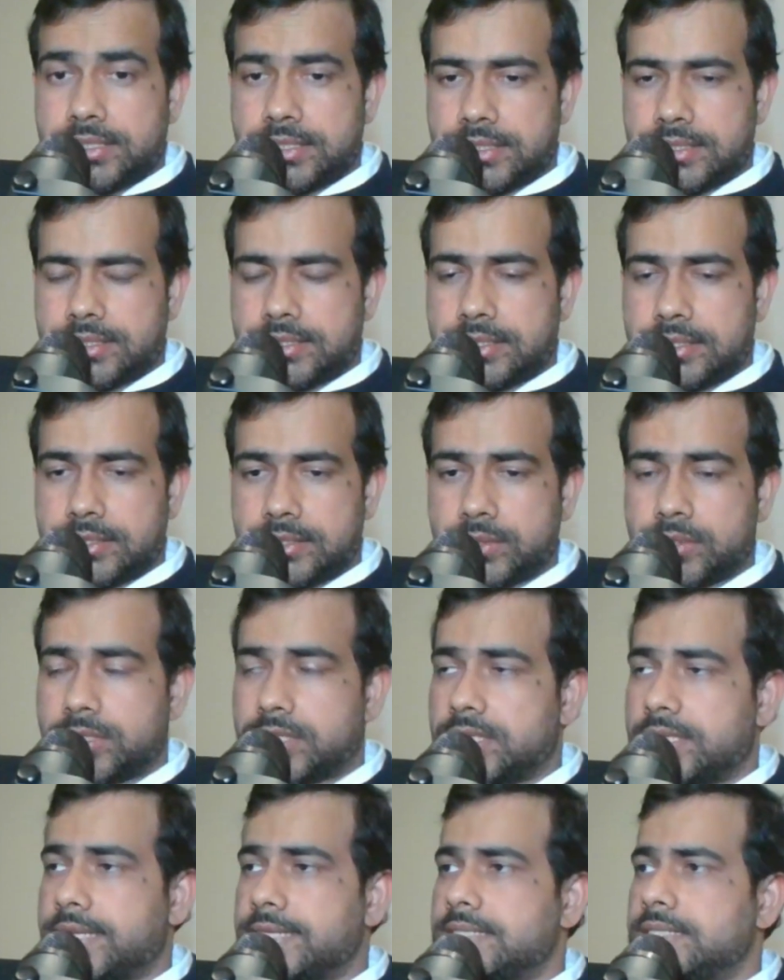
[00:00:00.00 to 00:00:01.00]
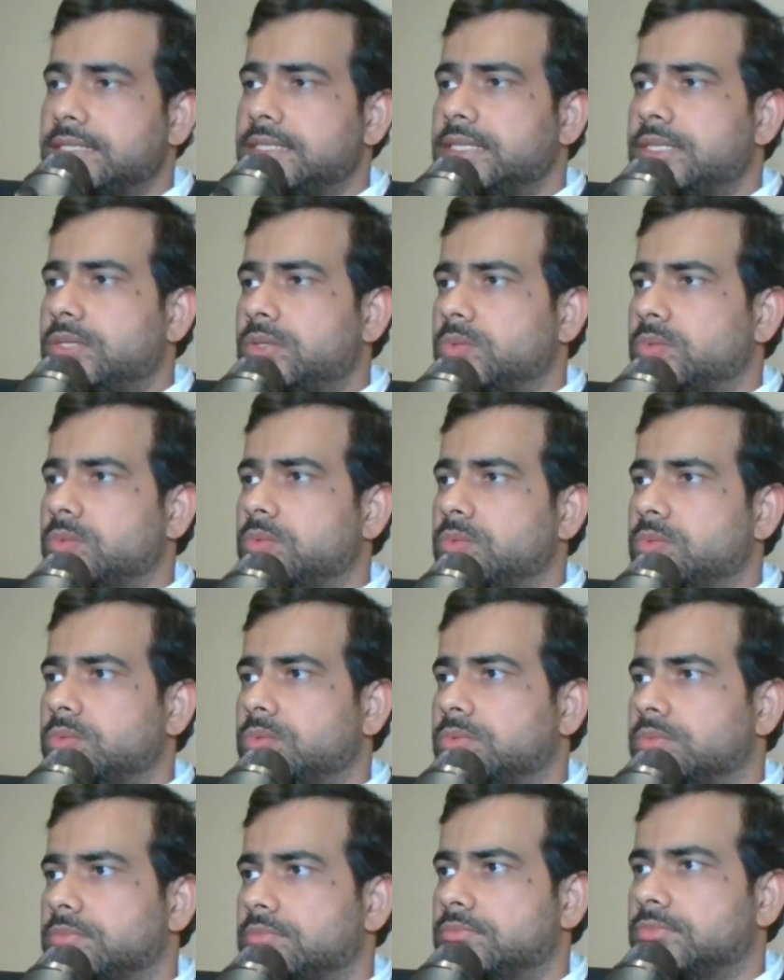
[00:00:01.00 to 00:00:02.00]
uh, do not hesitate
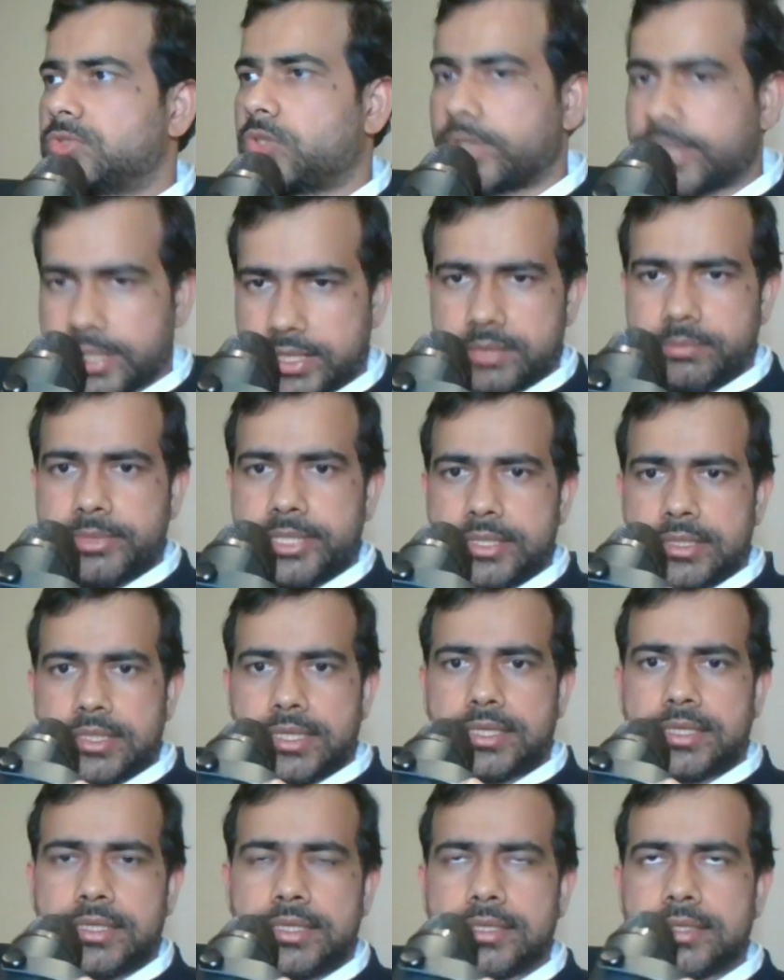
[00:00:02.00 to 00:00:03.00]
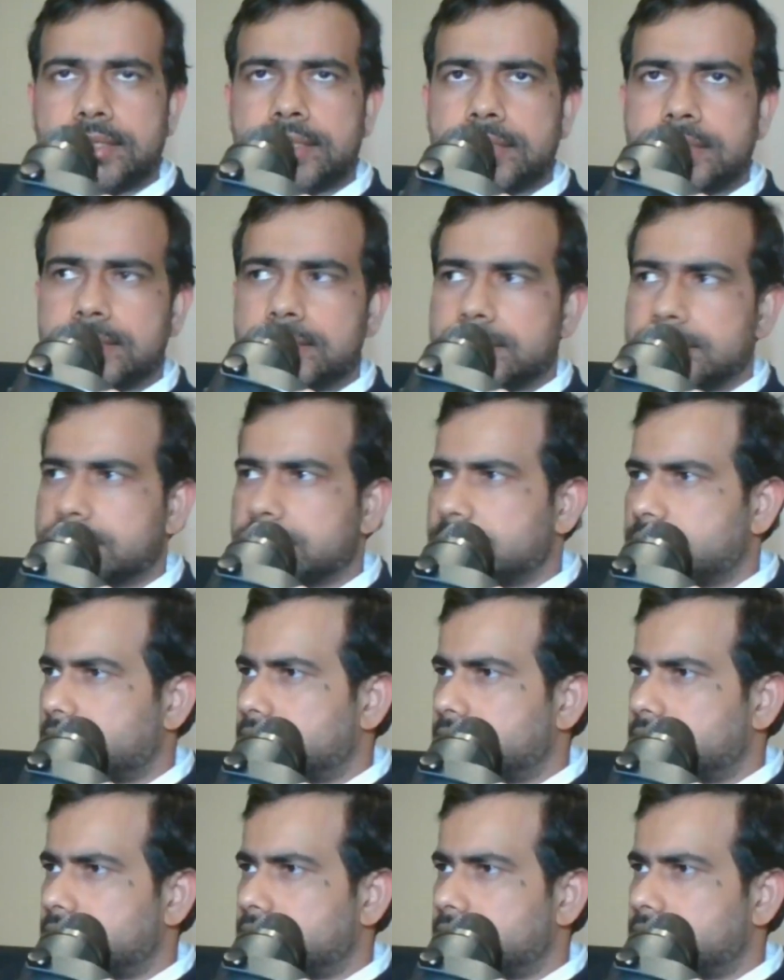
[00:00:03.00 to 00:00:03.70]
to contact me, and uh,